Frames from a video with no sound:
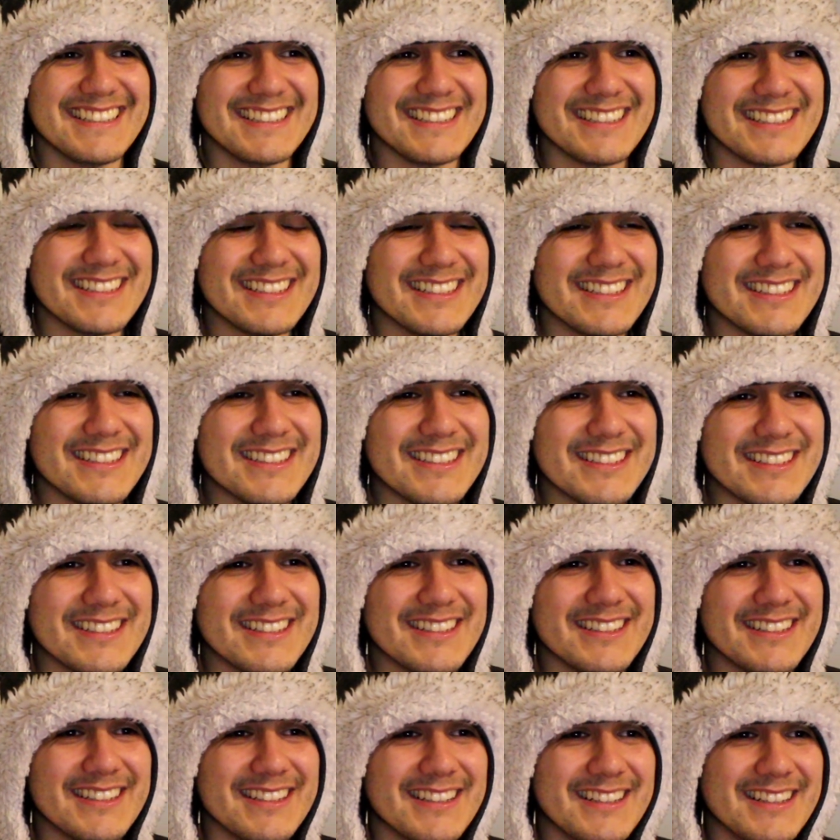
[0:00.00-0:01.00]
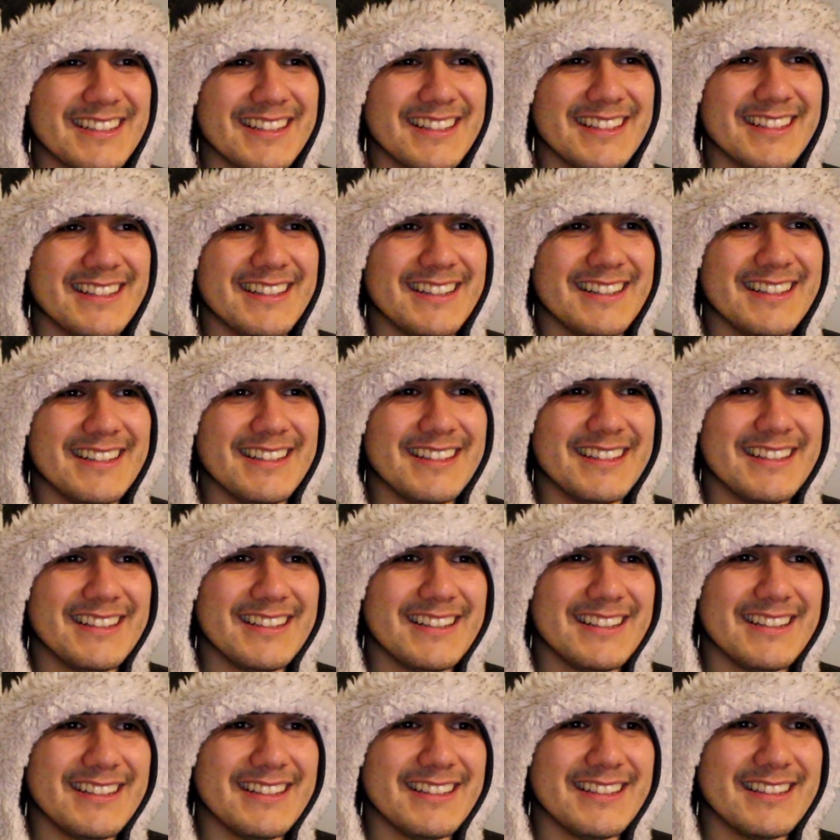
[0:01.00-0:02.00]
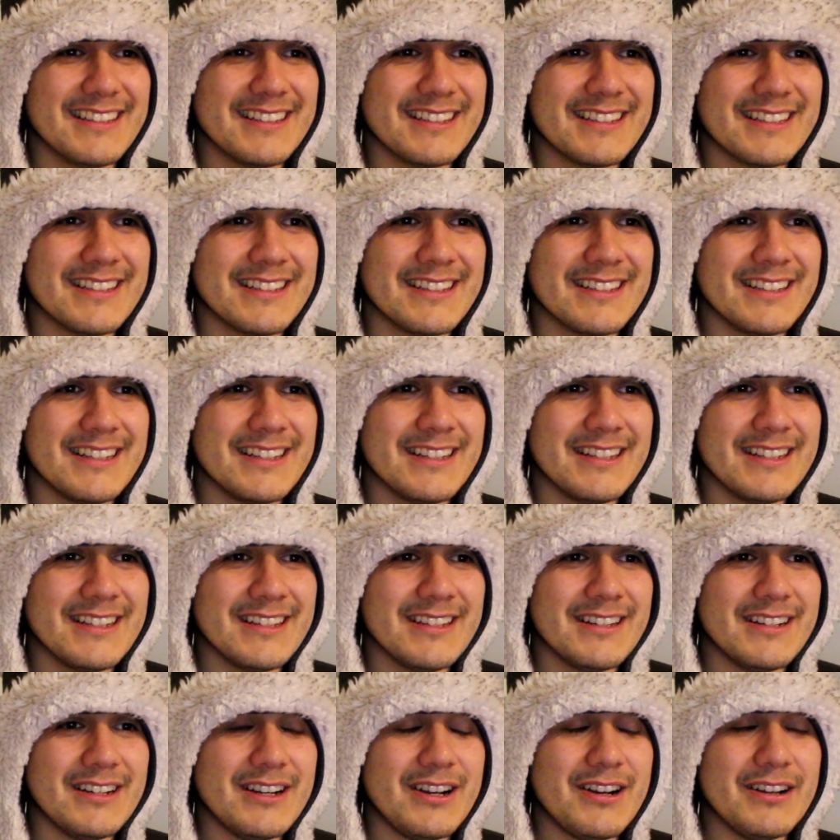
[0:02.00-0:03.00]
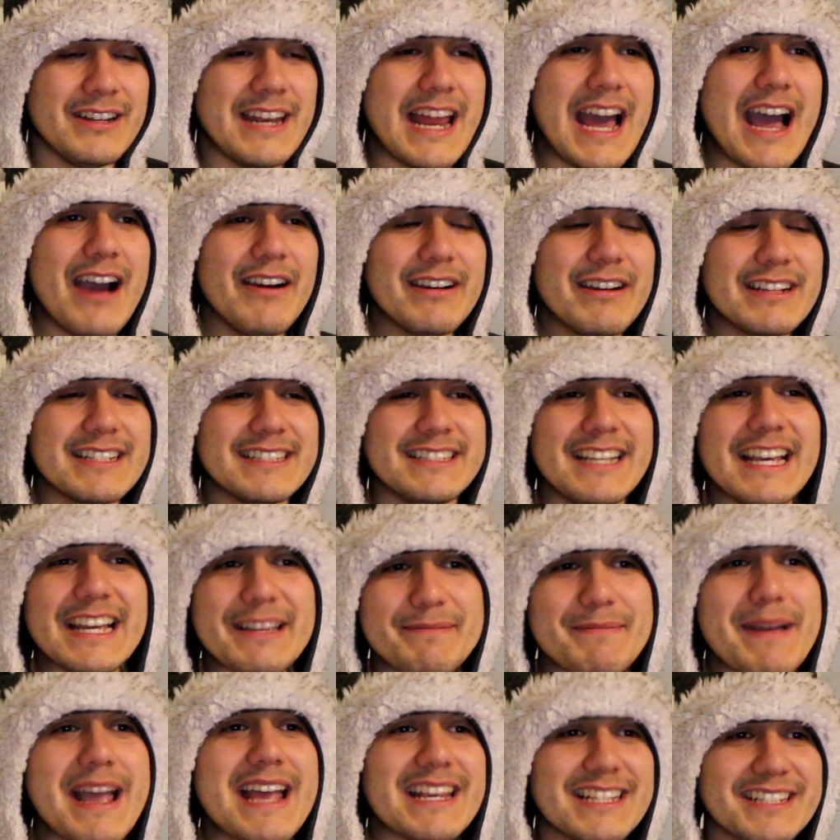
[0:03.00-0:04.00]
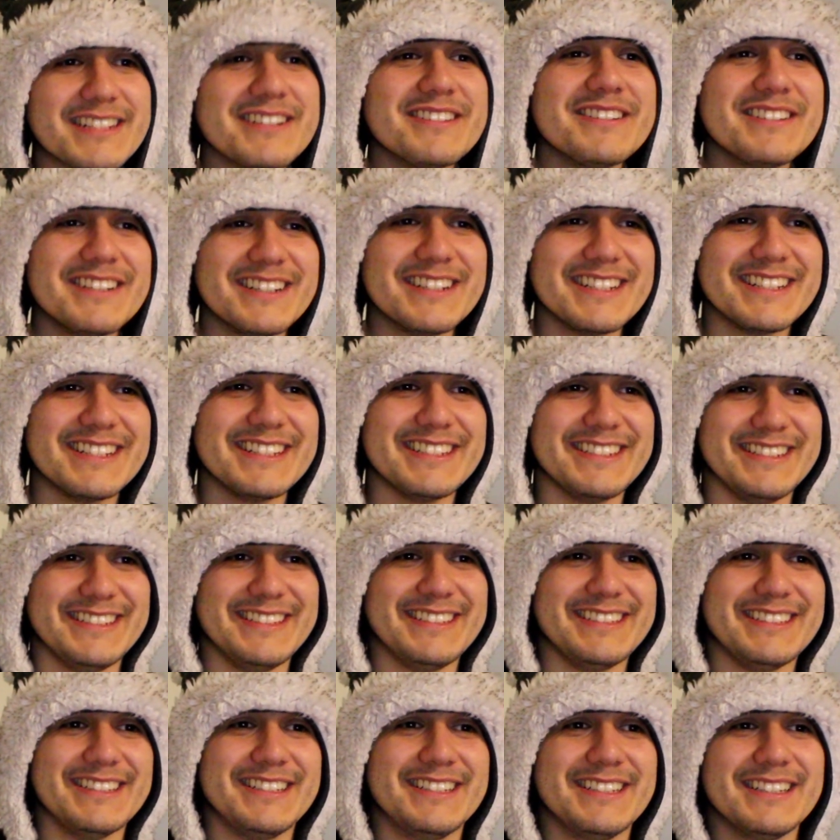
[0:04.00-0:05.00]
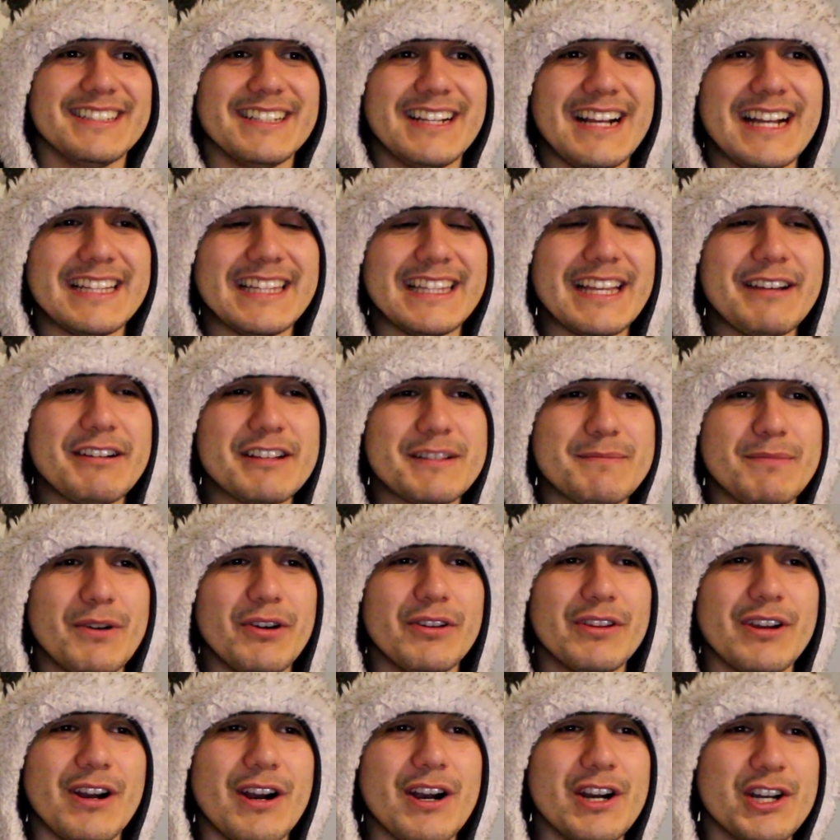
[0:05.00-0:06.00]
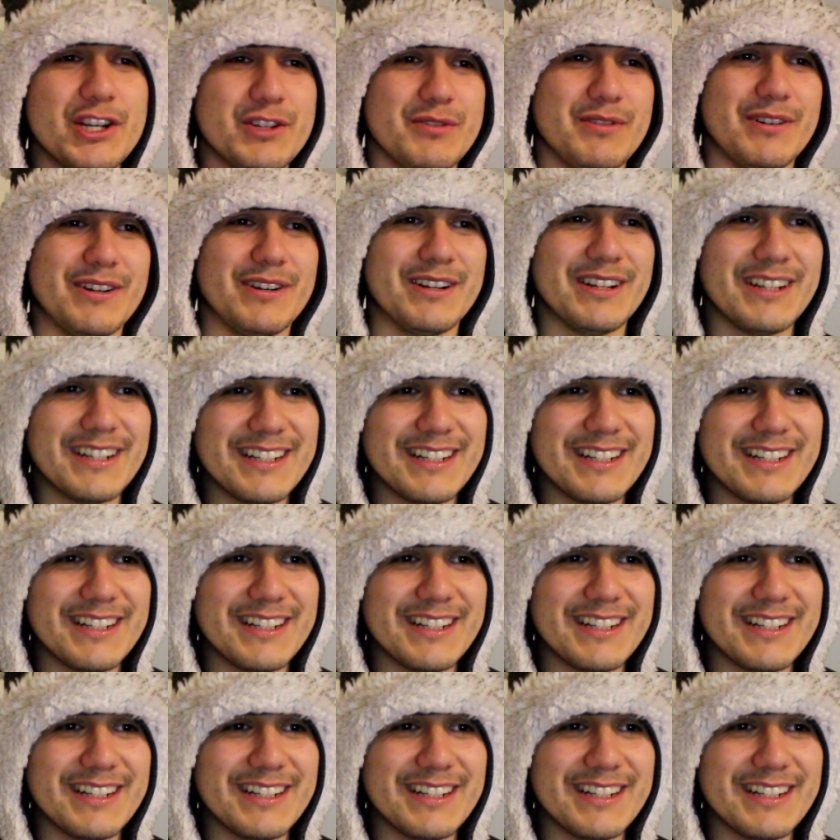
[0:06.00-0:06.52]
Tech Master Bow of the Rebellion. Oh, oh, now he's Tech Master? I thought it was Bow the Archer.